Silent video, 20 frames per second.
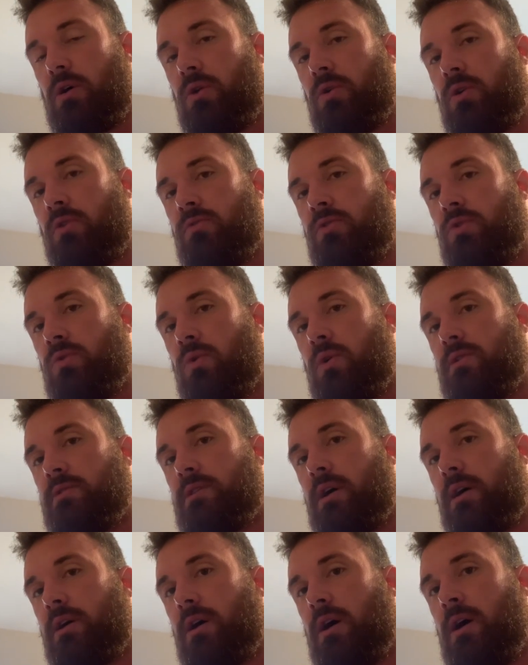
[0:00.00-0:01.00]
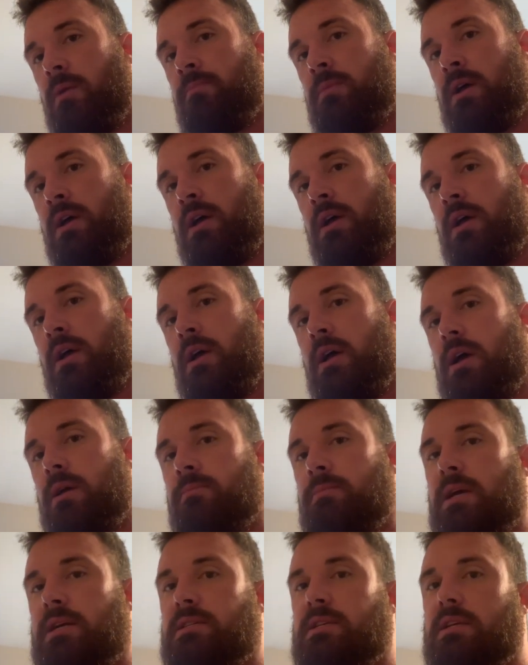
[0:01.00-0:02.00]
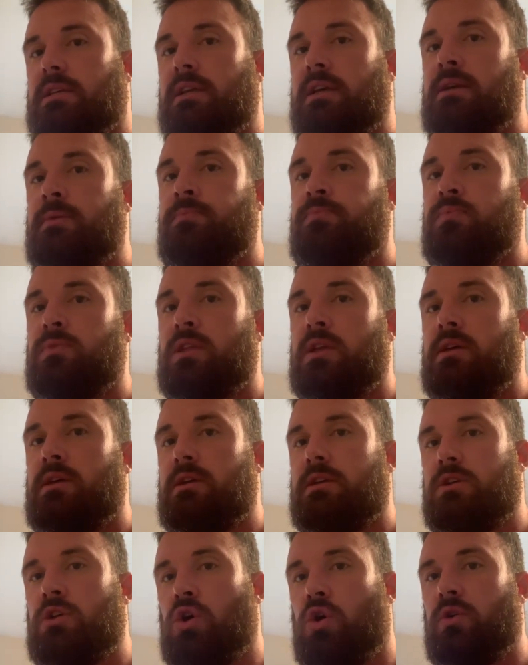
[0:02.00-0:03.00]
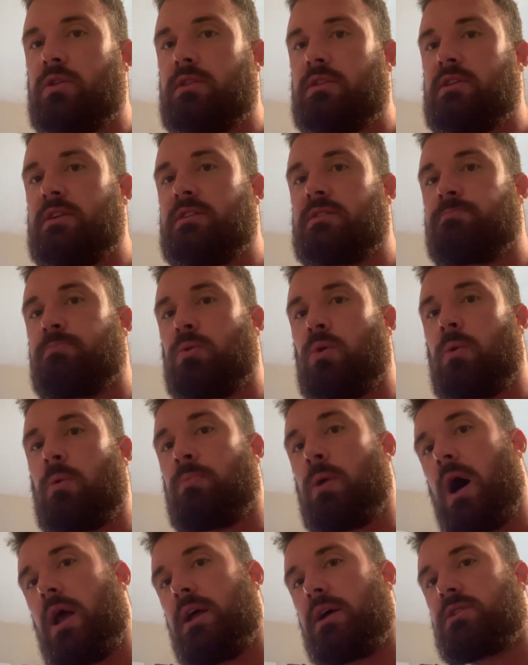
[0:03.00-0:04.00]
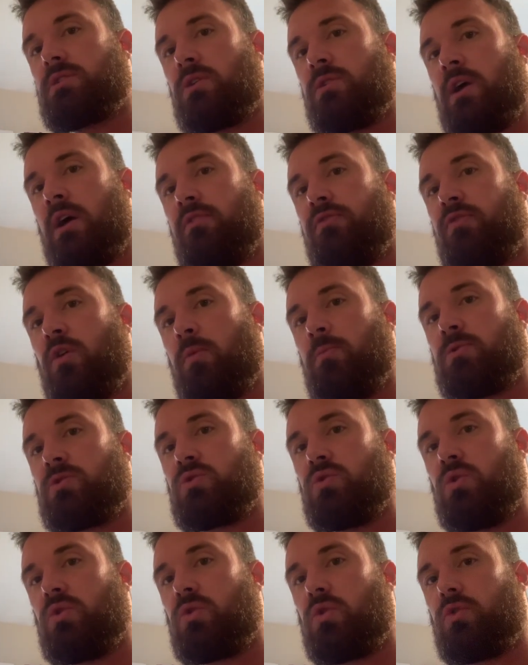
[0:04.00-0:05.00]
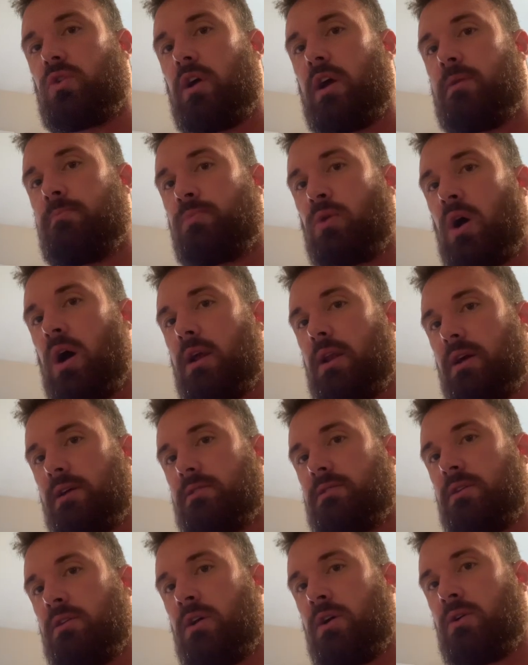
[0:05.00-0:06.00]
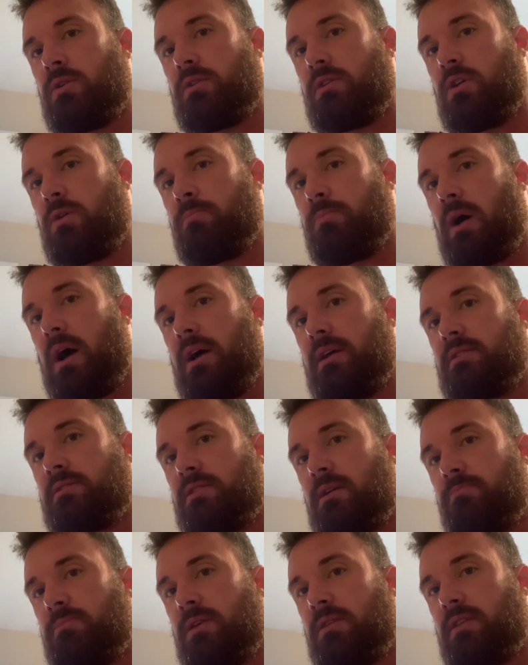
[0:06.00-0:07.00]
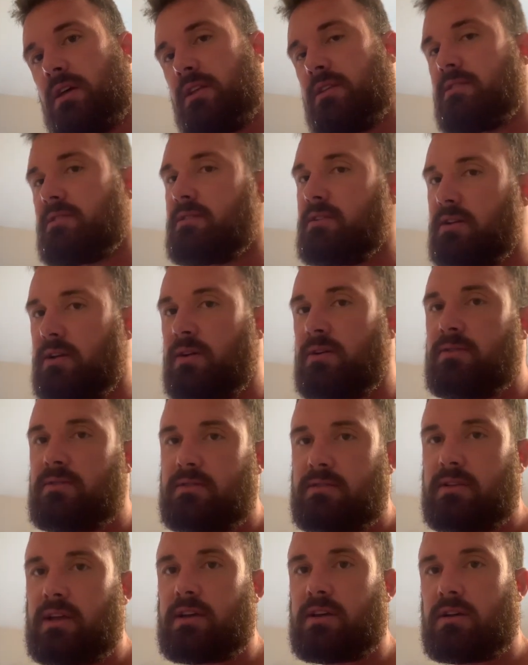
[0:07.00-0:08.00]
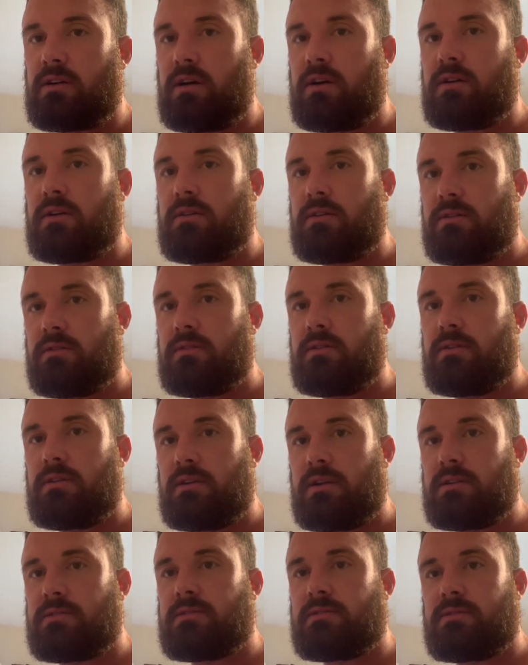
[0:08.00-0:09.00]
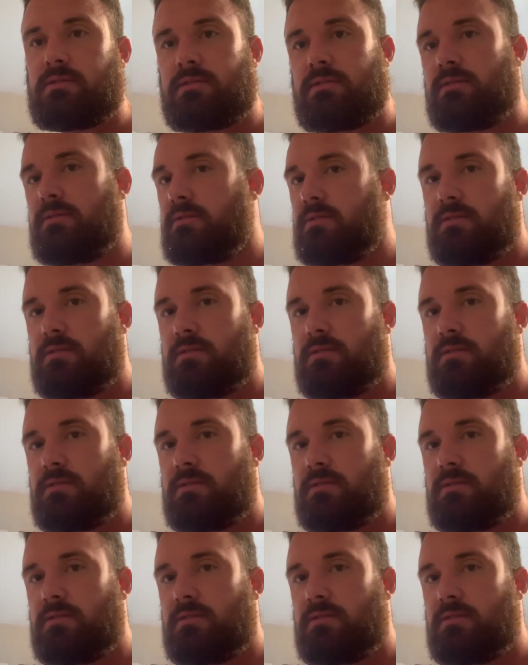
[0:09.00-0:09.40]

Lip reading: owner of Newroids.com, and basically, you know, these products are not pharmaceutical grade products. You know, you're buying something that is, you know, like it's